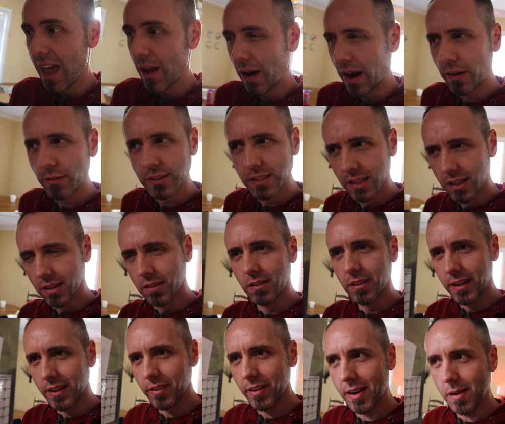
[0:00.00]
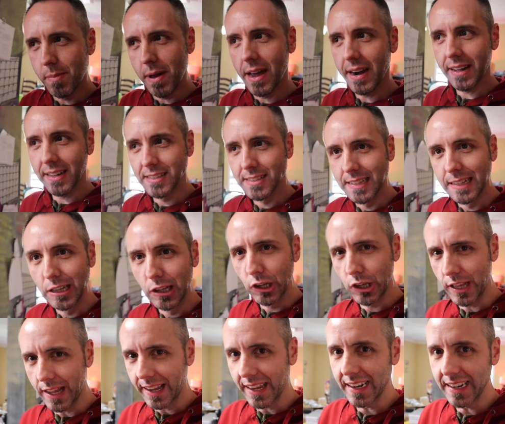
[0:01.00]
And I was a little leery about it because it
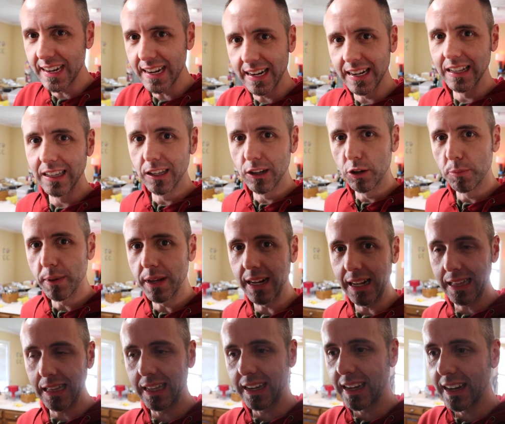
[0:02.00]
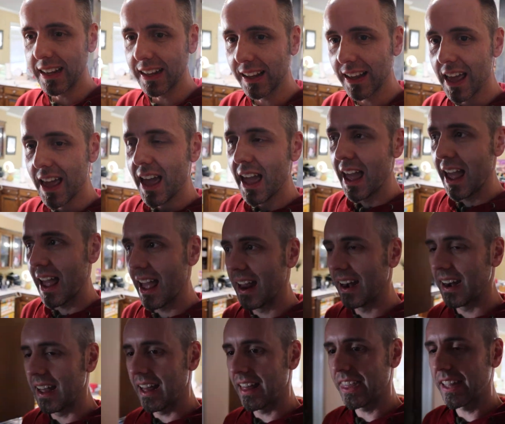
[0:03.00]
looked like it needed a little bit of cleaning.
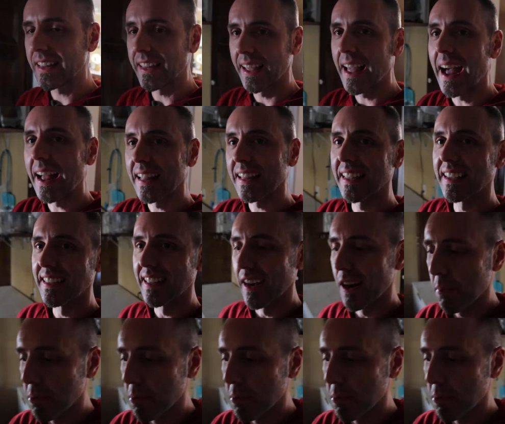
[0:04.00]
And I think the guy cleaned it